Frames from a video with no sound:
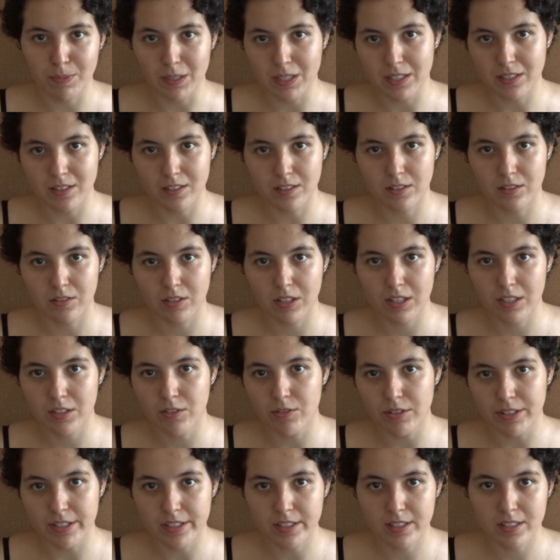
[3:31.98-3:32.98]
places to get
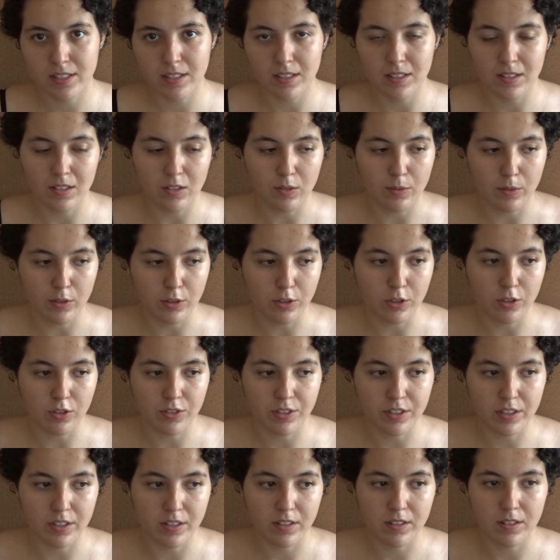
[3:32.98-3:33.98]
drinks although
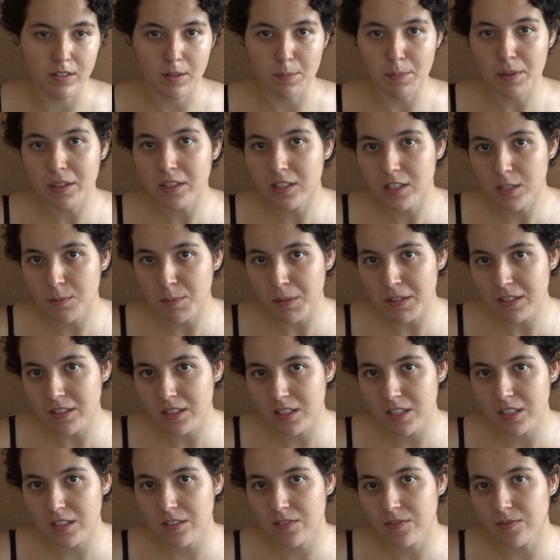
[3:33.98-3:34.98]
they're a bit
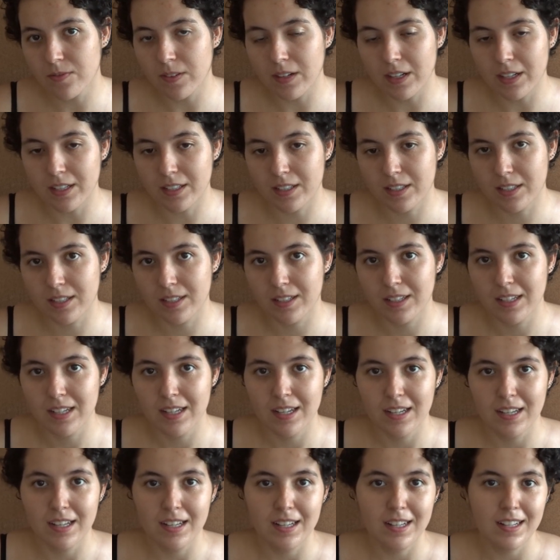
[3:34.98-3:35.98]
expensive but
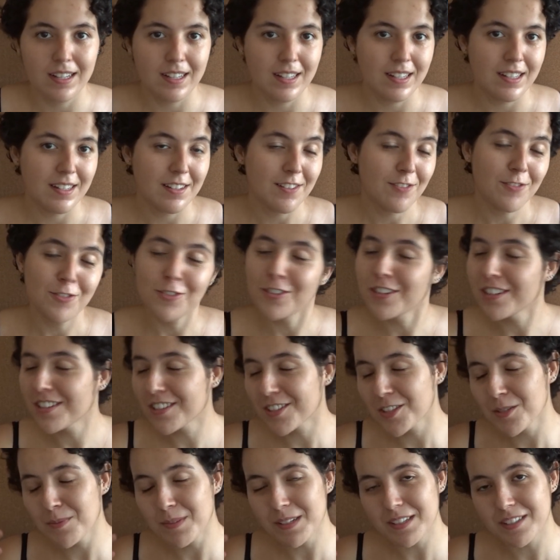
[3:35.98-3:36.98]
food is
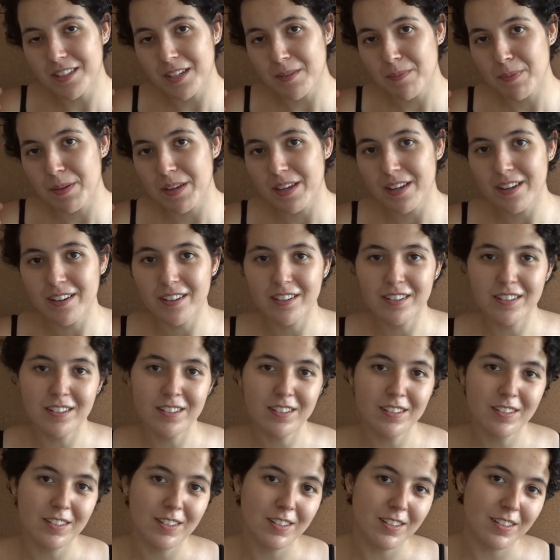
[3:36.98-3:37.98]
super cheap
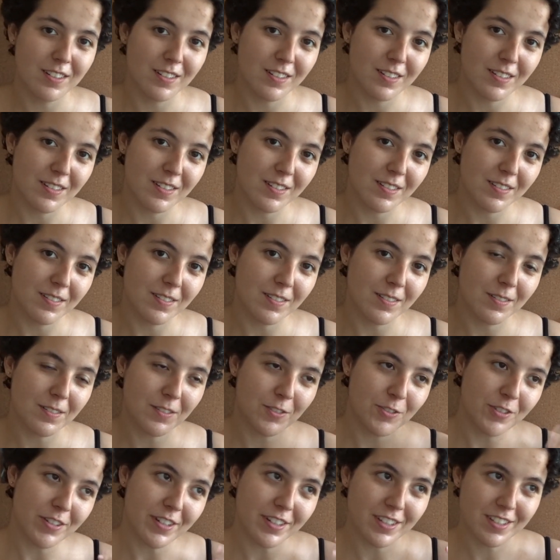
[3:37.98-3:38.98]
here
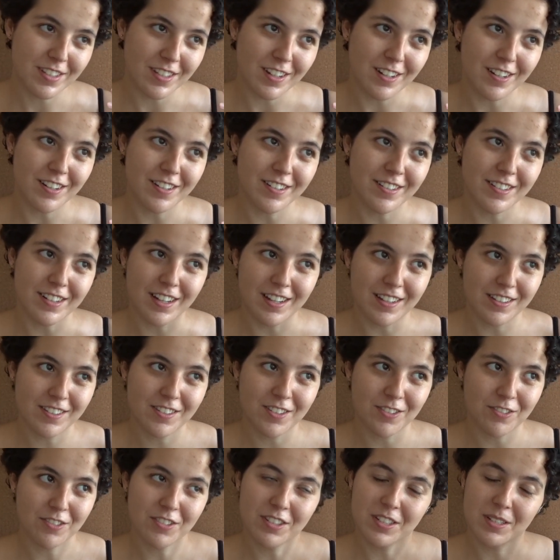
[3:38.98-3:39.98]
drinks are not
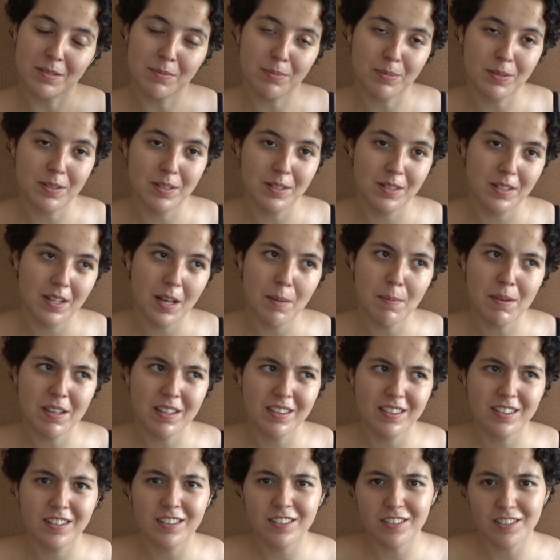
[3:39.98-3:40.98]
so cheap i
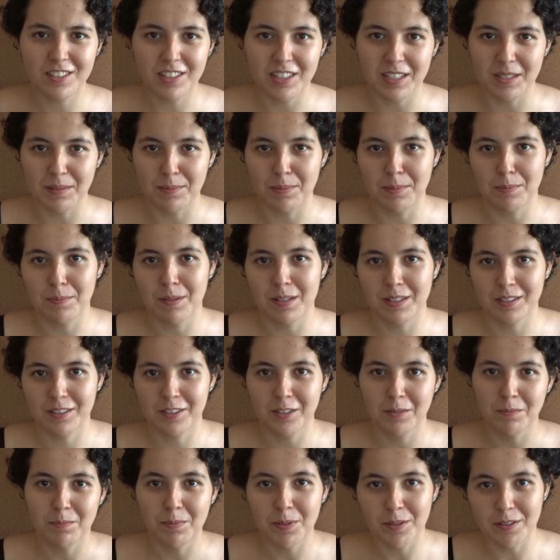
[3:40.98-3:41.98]
mean they're cheap but
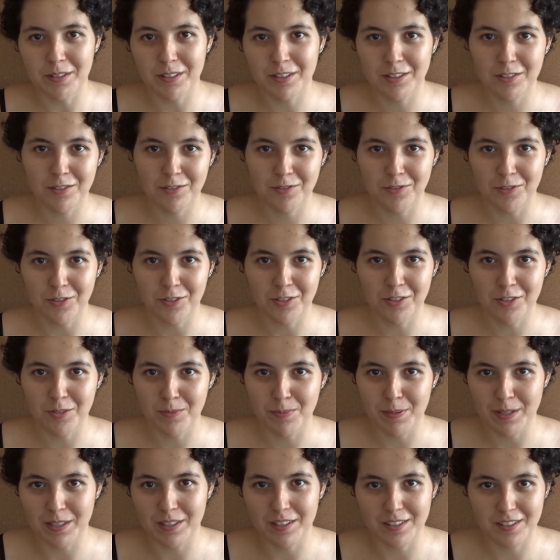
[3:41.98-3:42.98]
comparing to food you
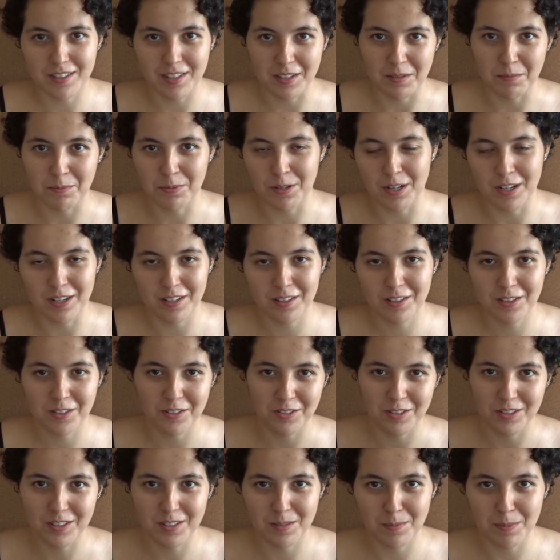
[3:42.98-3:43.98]
pay the same price so
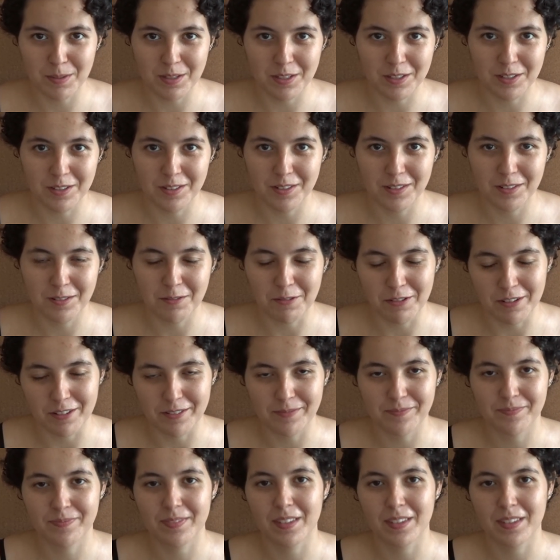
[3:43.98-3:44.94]
it's a bit weird